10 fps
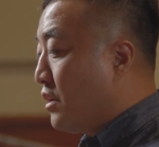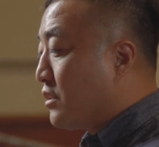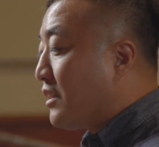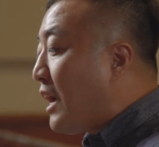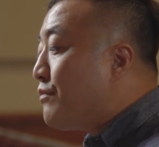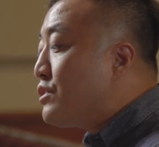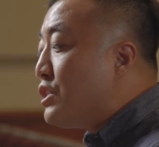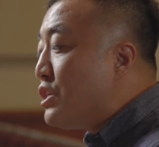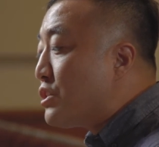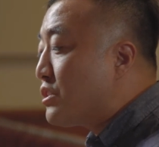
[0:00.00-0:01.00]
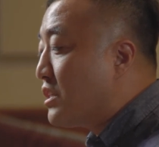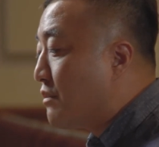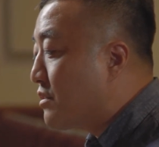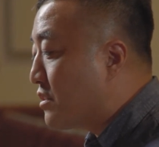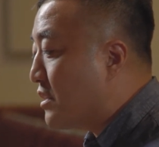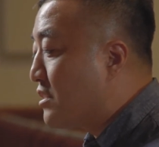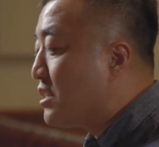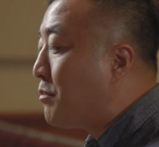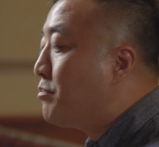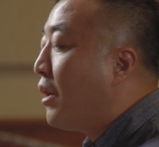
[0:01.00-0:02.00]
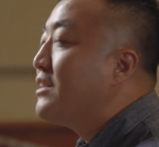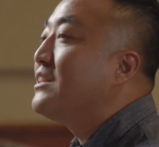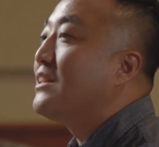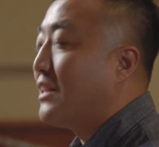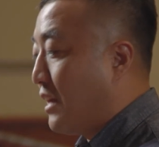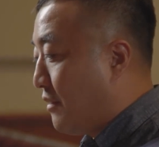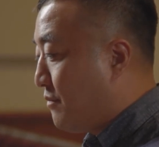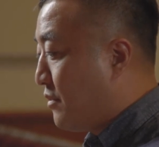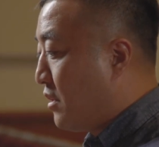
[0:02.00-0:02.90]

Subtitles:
The life Jesus gives us is an abundant life,